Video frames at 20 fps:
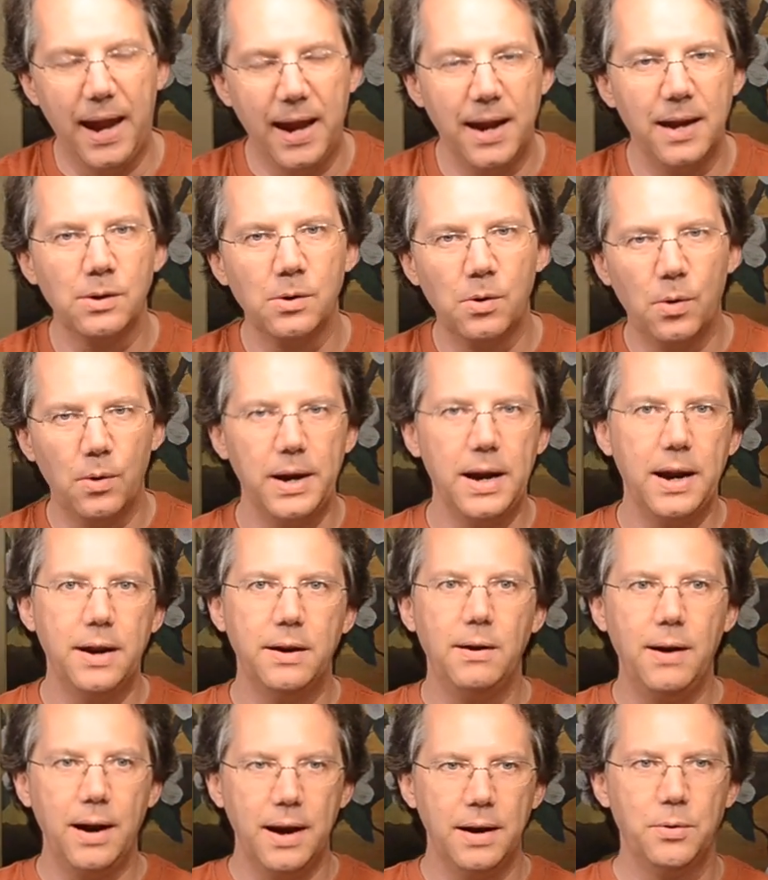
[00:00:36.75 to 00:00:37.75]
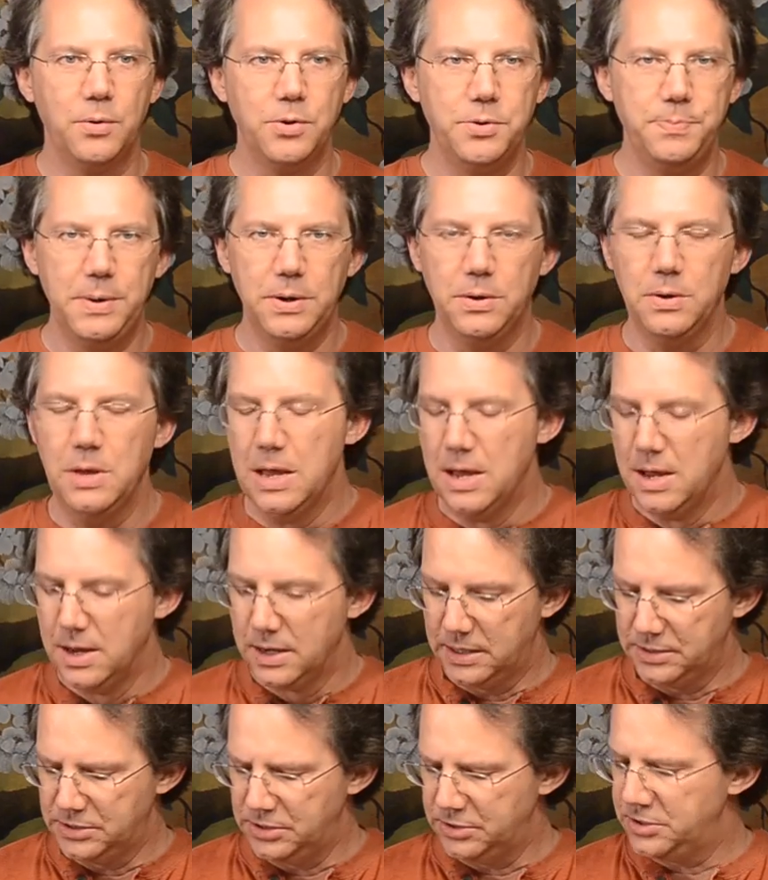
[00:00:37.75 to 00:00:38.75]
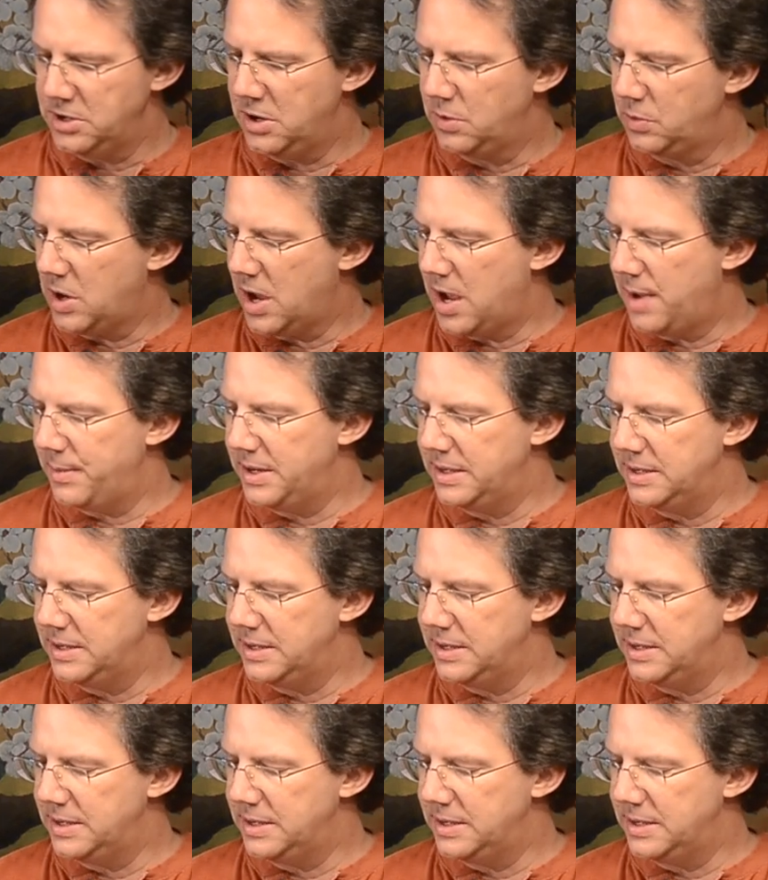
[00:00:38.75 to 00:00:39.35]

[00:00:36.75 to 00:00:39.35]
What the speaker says: and coriander and orange peel, because there's no comma.